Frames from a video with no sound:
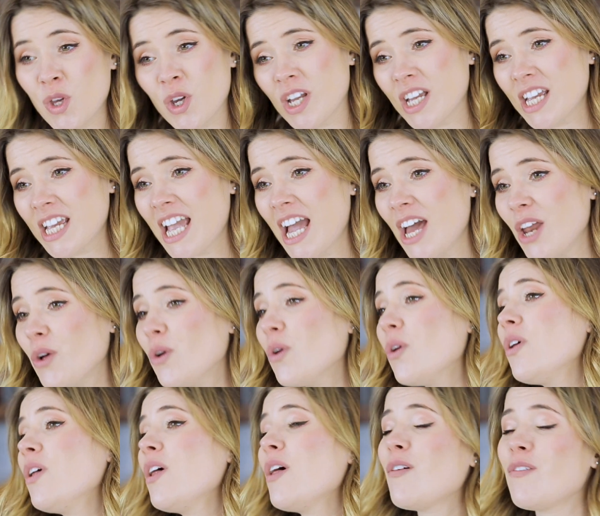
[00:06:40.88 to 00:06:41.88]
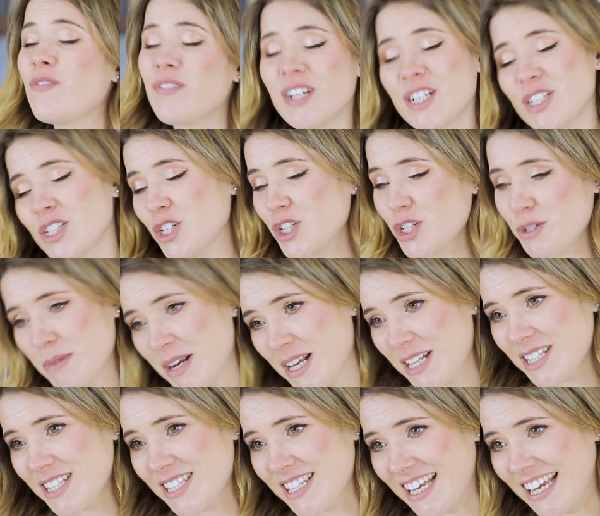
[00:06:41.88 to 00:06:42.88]
You can get all fancy
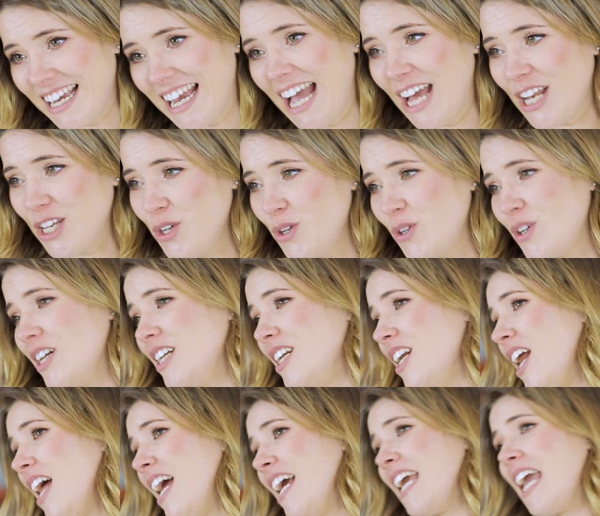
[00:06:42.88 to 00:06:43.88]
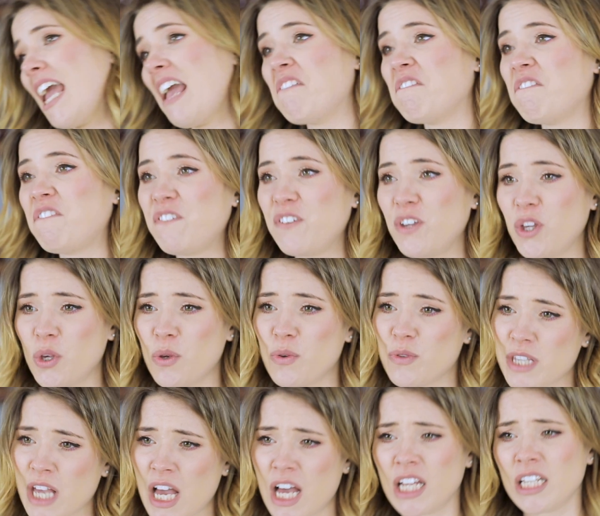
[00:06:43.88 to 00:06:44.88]
schmancy and you can like
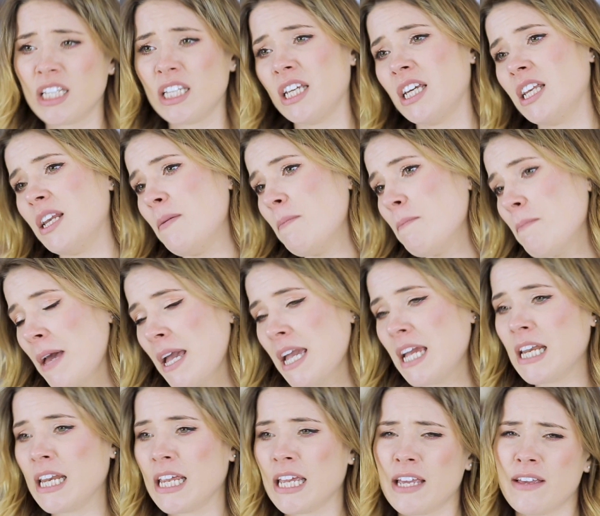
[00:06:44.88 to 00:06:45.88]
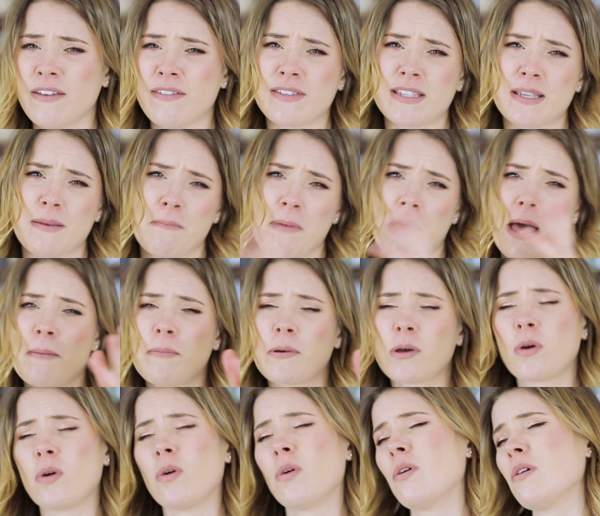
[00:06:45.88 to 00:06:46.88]
infuse onion and bay leaves and
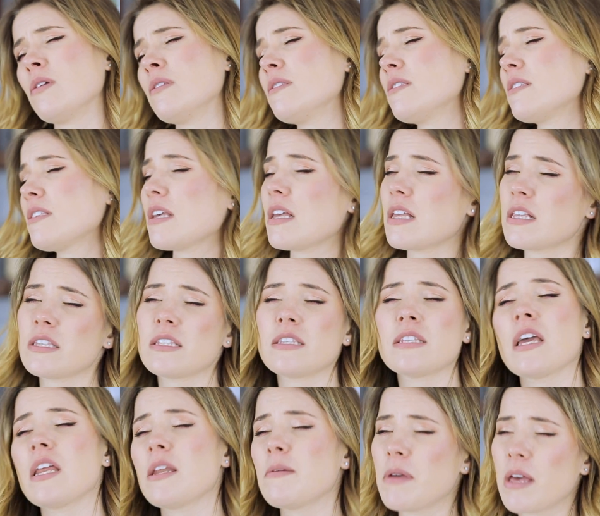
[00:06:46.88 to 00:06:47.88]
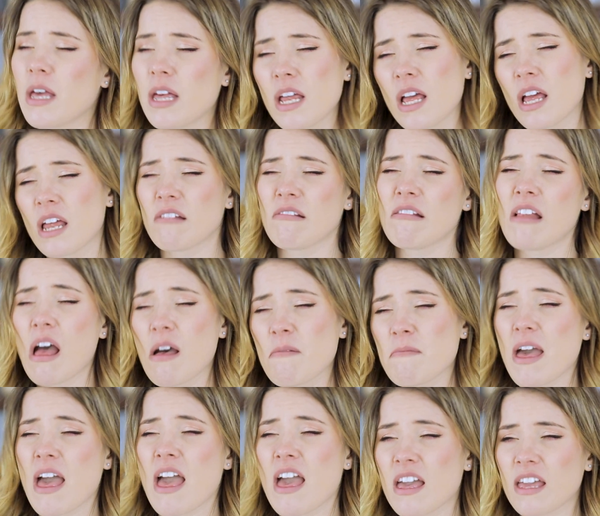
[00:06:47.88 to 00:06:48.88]
peppercorns and cinnamon and
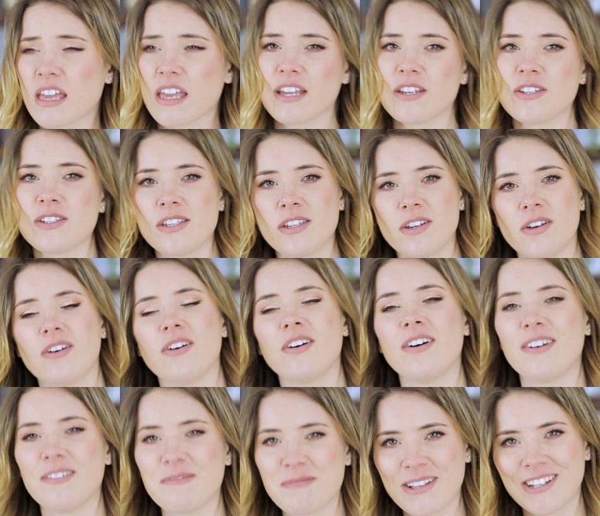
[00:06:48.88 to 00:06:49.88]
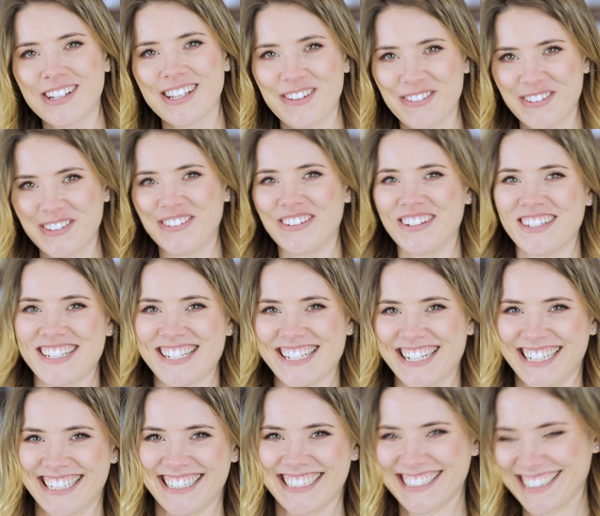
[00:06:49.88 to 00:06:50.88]
nutmeg into your milk if you want
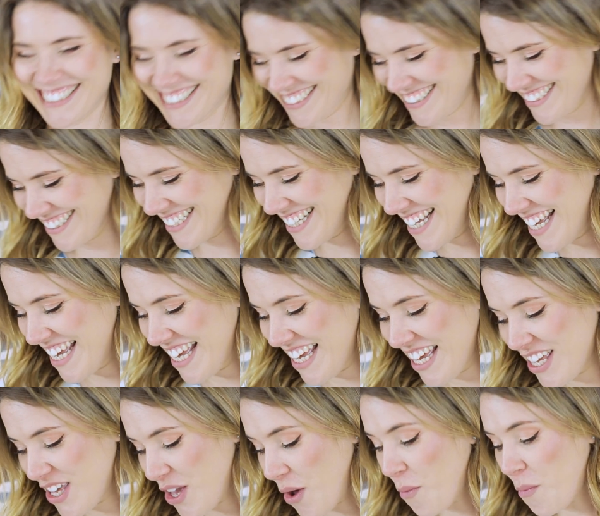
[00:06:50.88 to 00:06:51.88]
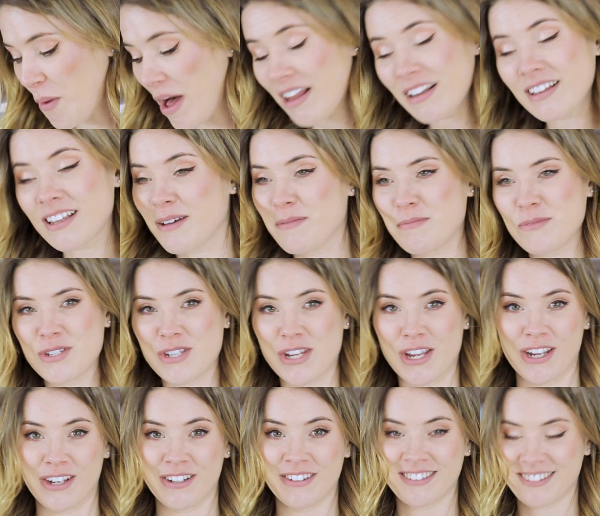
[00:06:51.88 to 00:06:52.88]
to. You're welcome
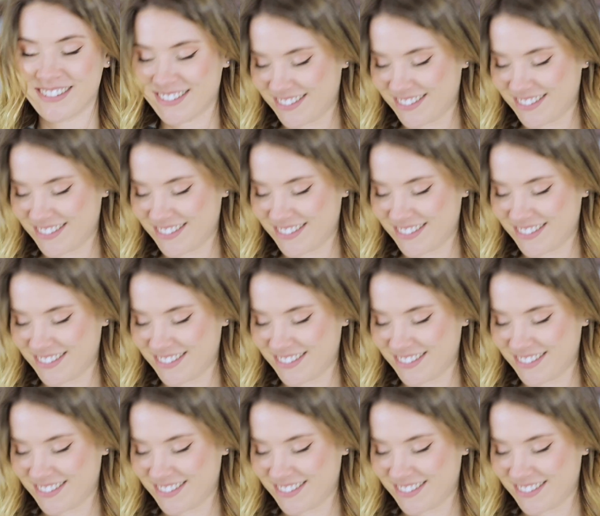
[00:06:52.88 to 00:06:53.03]
to.